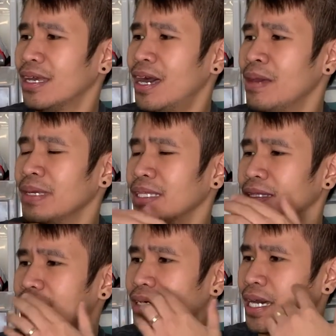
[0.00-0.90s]
I
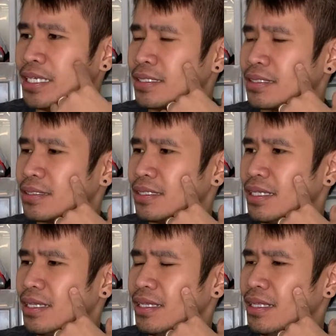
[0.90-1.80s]
mean, I just
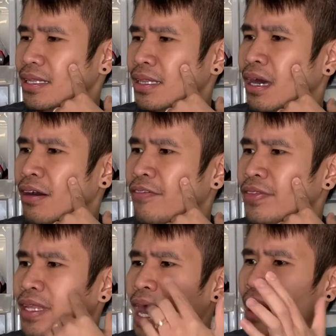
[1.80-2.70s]
love
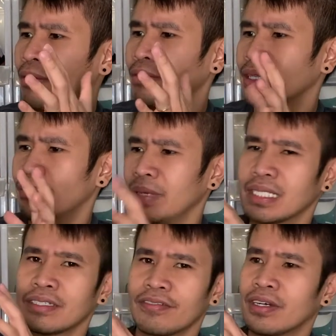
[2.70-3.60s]
how the
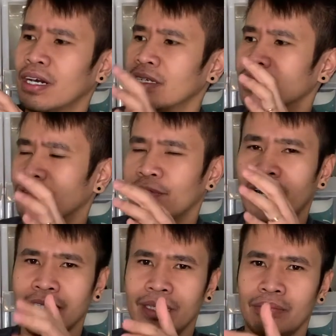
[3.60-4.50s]
mix of colors of
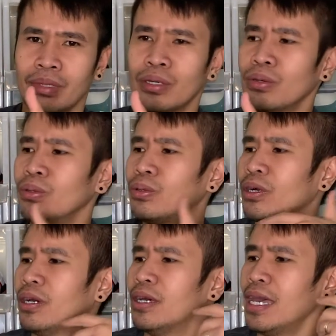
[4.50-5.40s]
white and blue
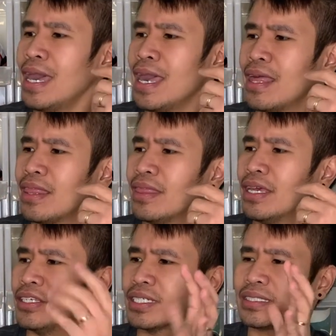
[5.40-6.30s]
and
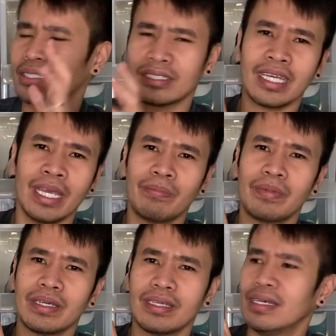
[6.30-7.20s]
just the shape.
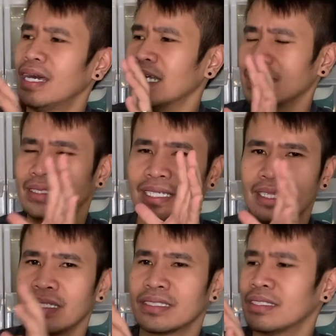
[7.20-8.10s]
As I
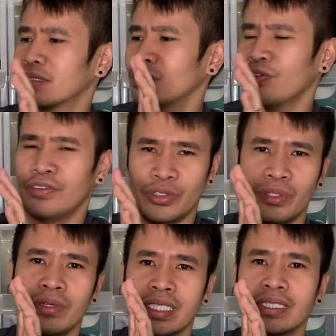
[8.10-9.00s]
said, it's just so
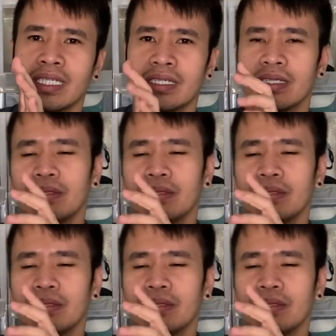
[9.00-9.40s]
futuristic.